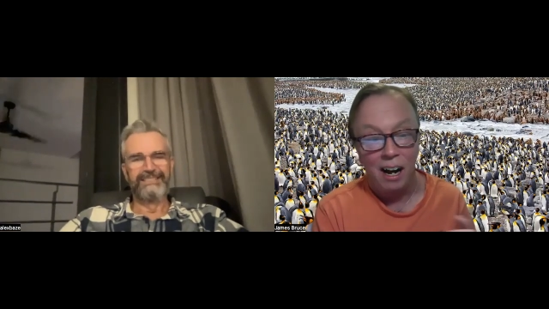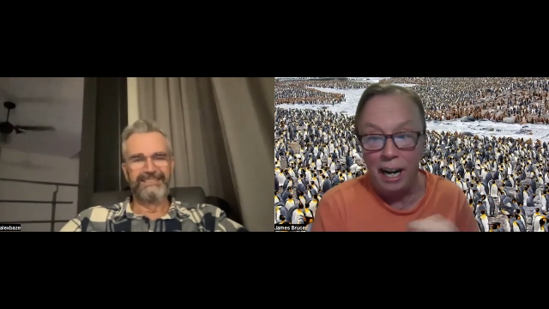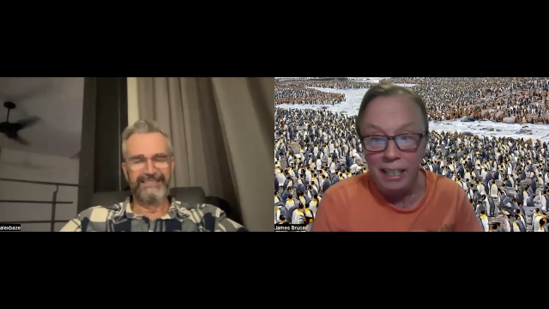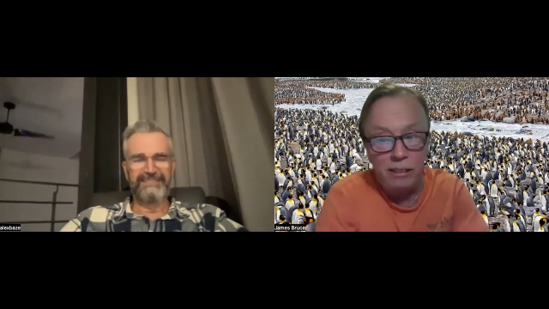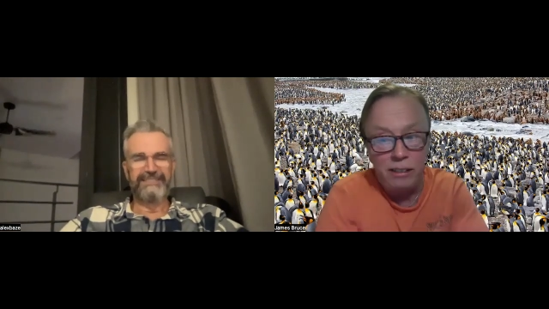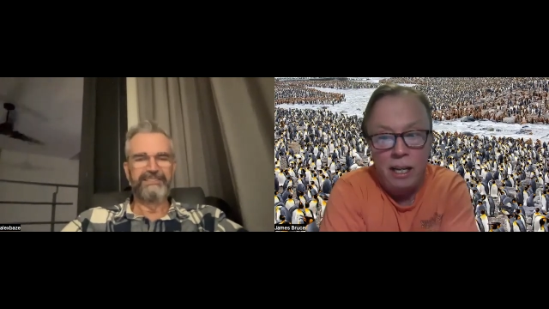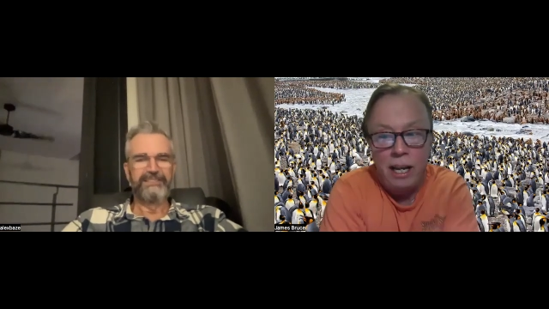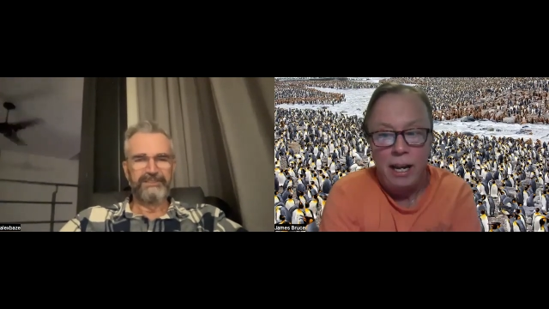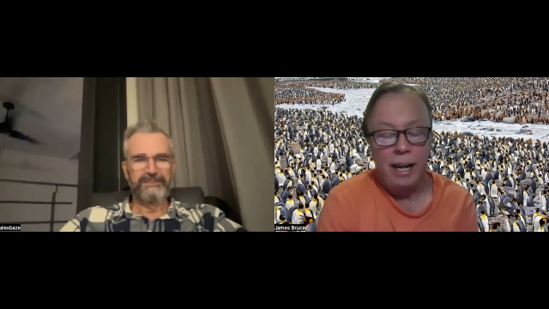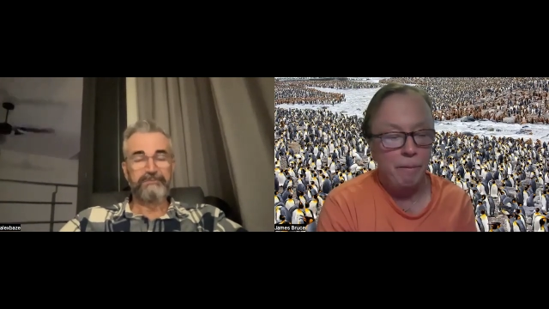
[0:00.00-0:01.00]
Speaker 1: I,
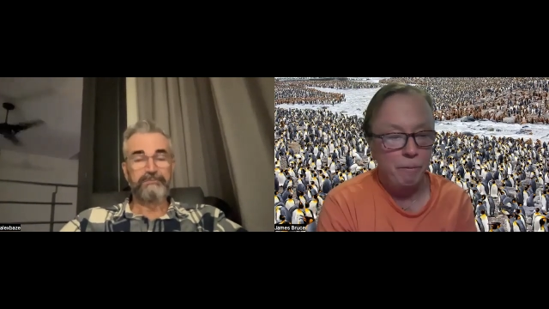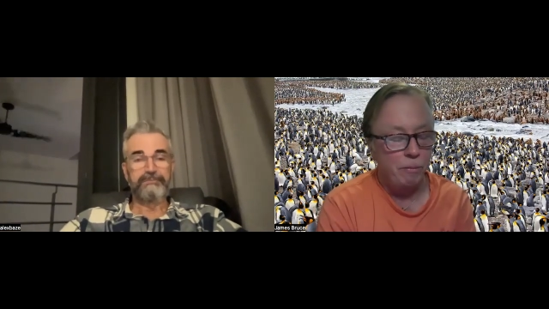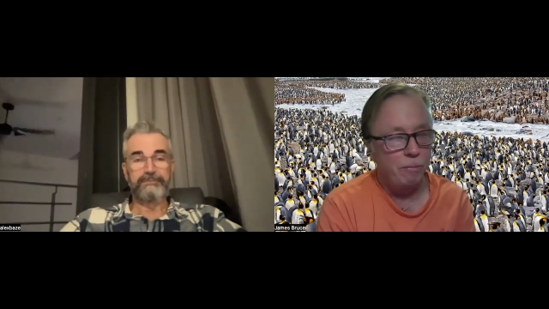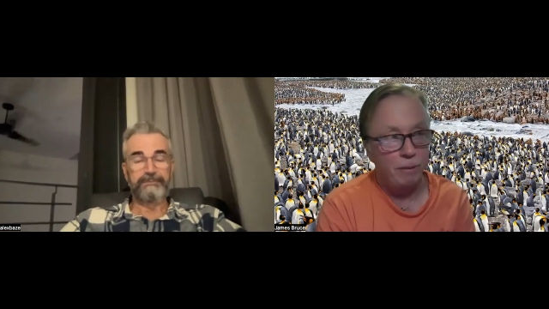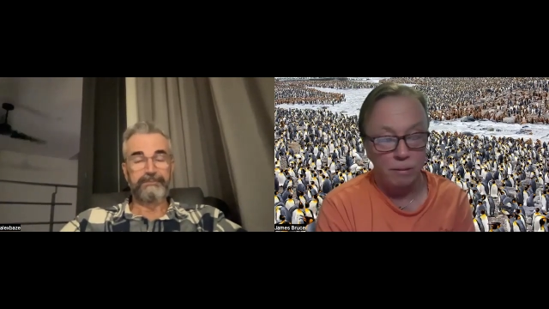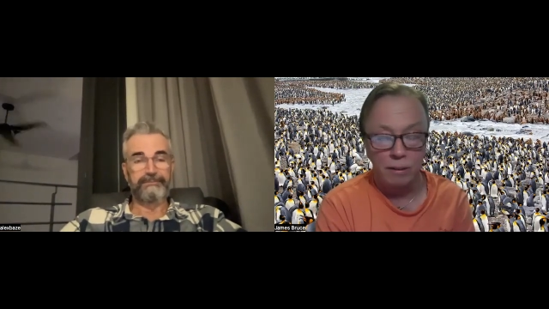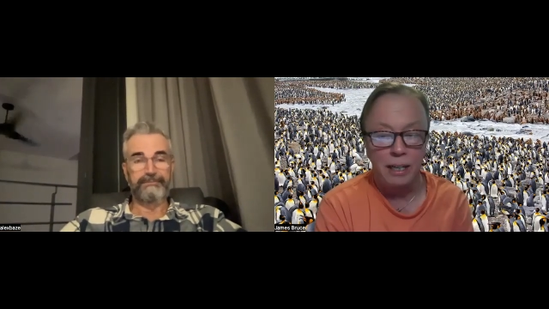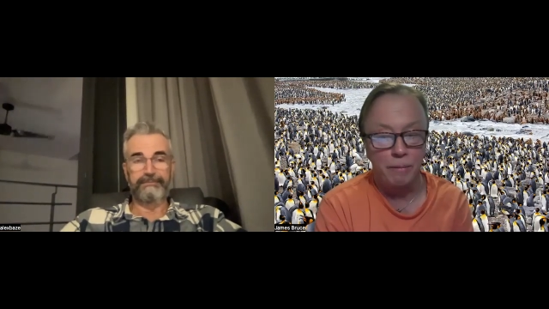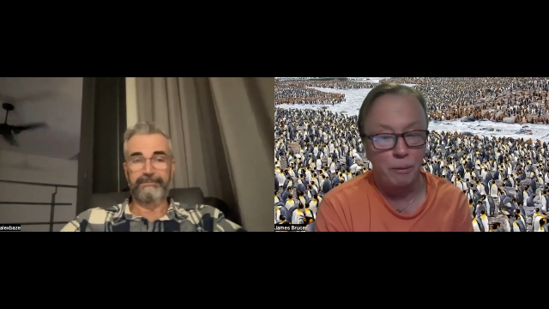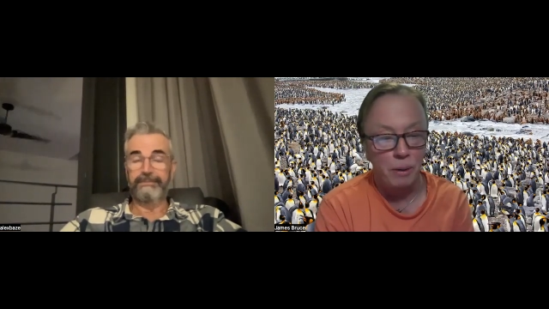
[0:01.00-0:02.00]
if for
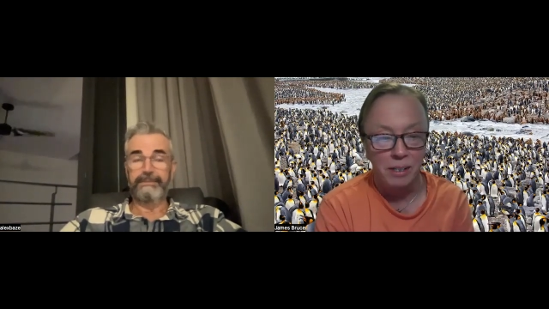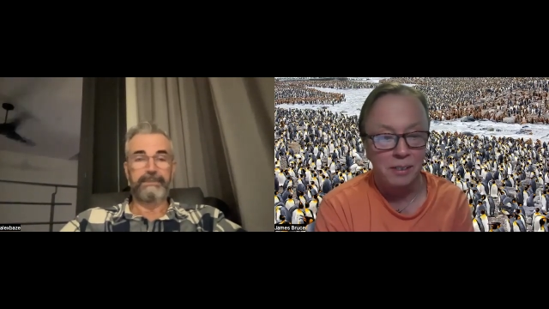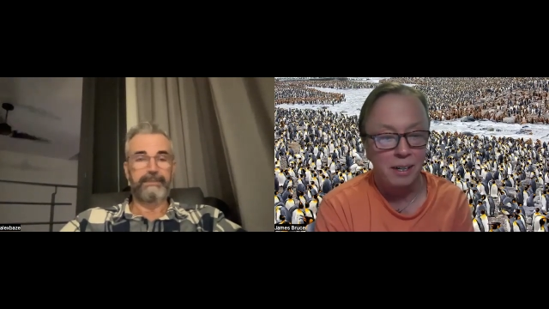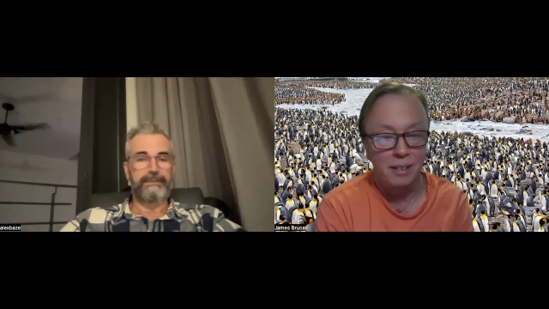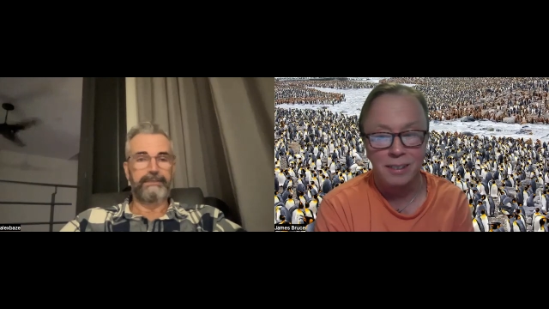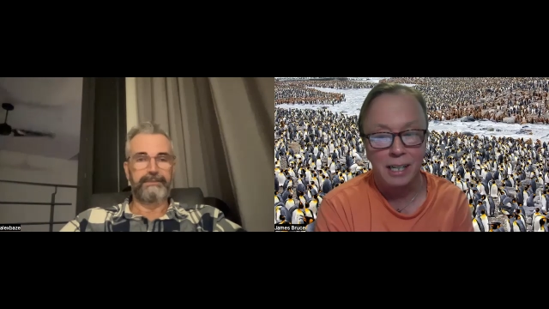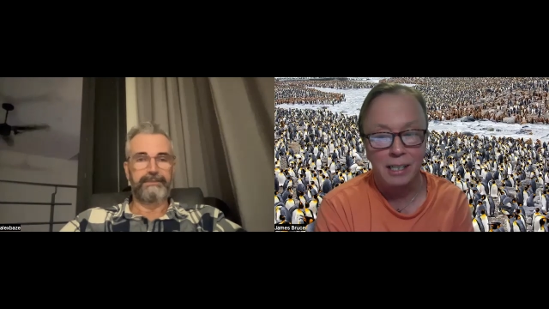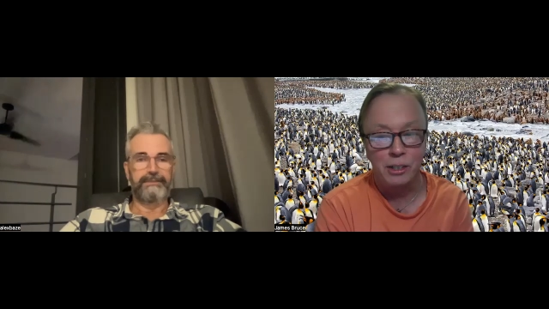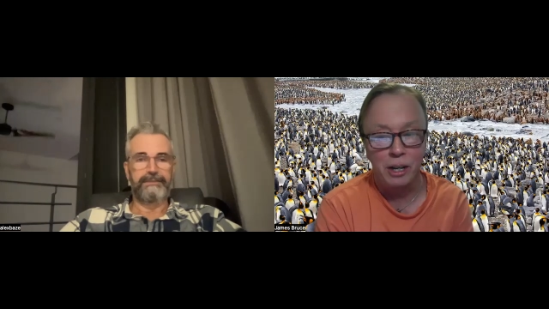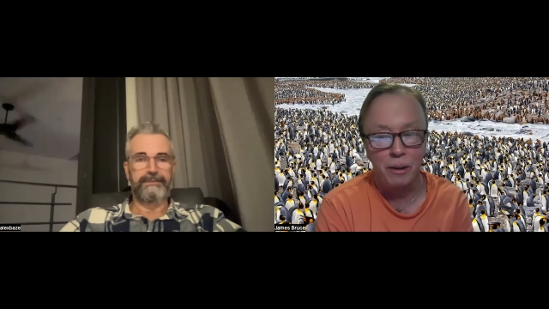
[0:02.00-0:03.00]
real, if we want to start a
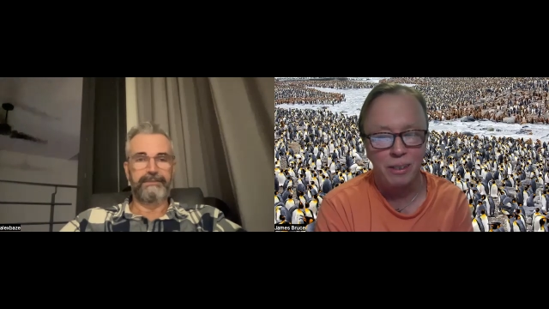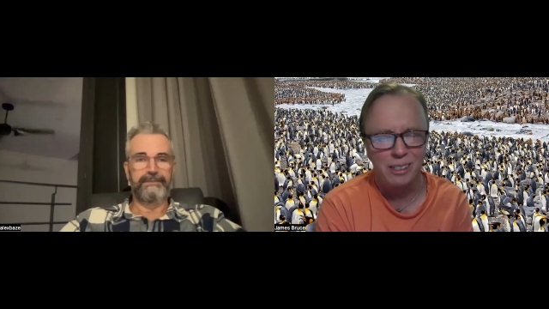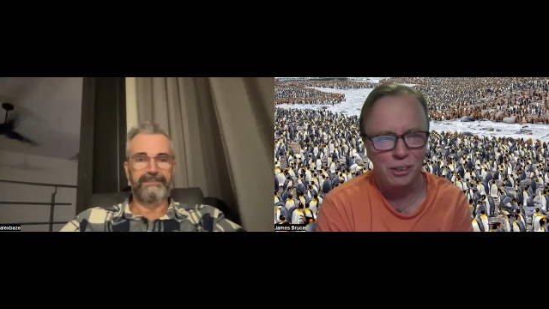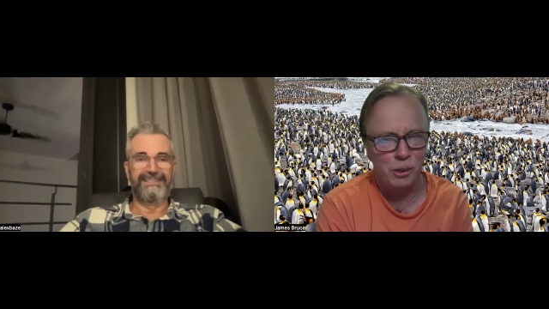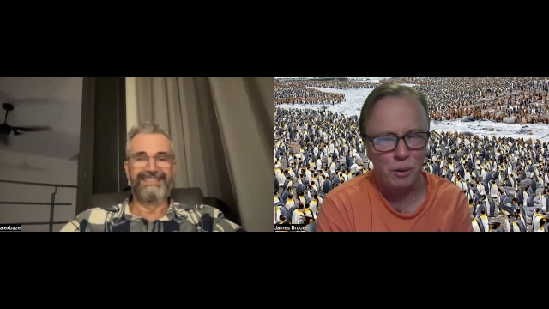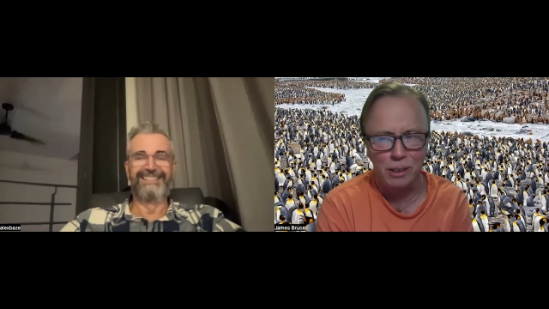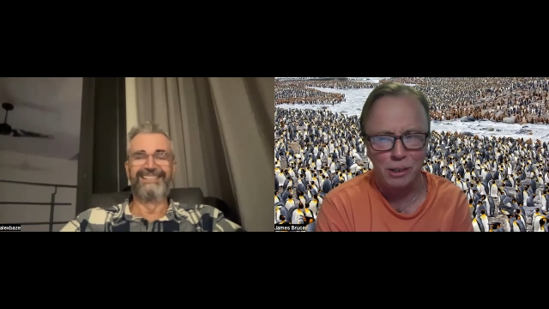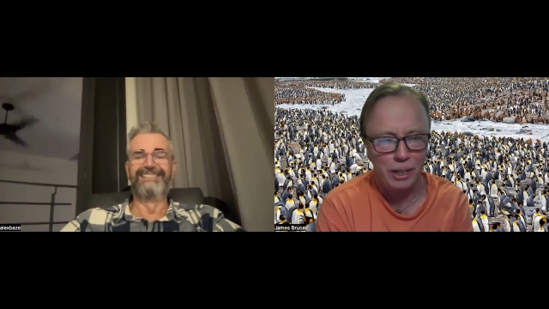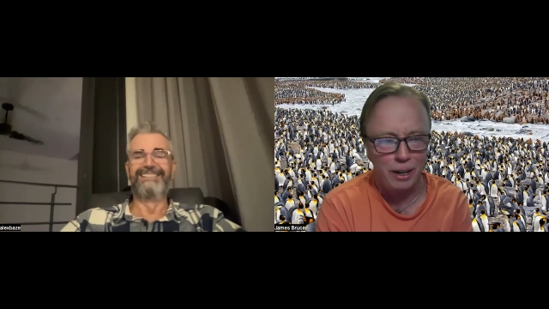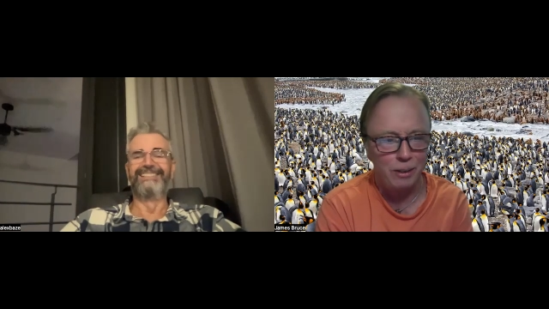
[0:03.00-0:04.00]
second show, it's a
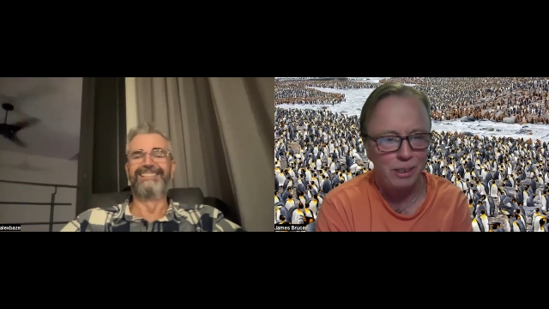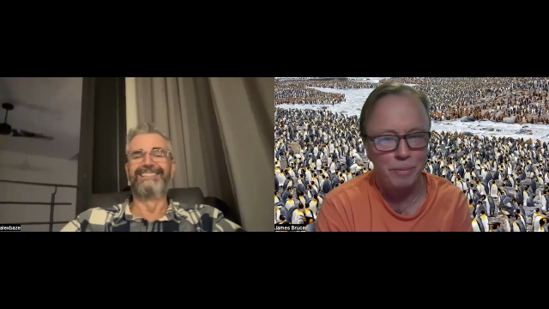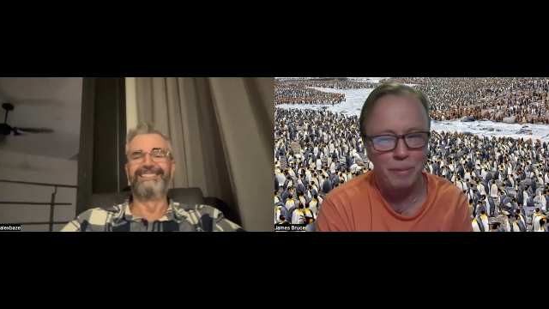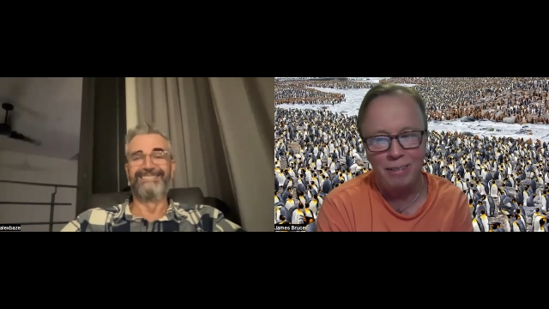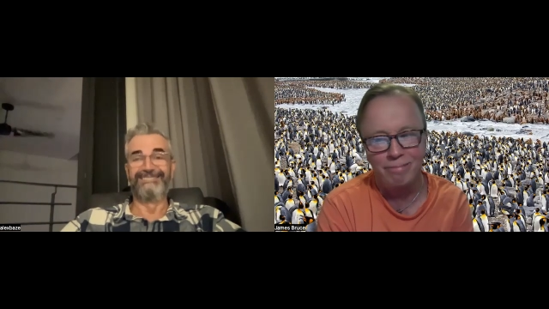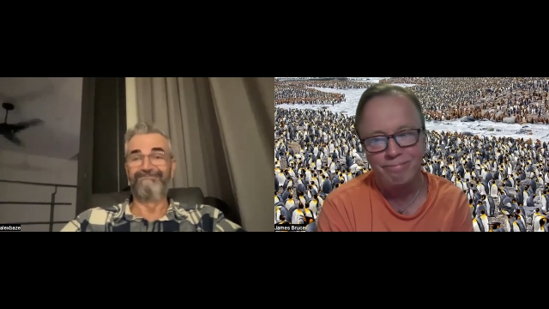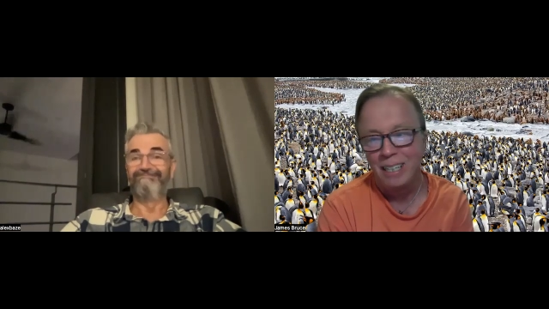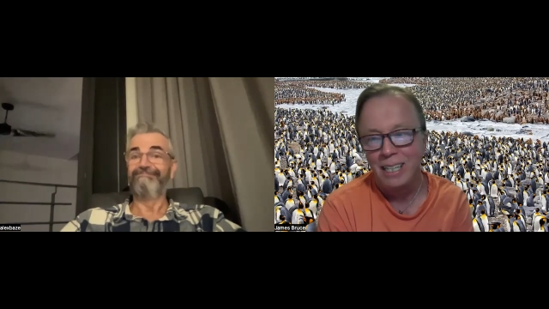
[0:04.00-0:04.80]
short show. It's about